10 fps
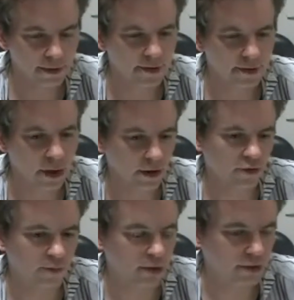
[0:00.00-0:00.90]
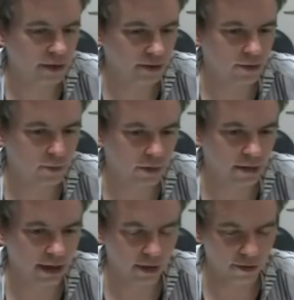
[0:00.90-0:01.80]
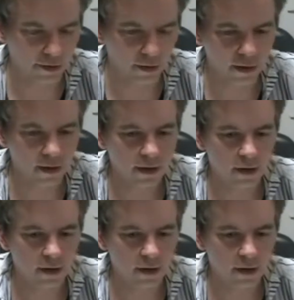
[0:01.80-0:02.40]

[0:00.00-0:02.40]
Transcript: that somehow you're piercing to the real character.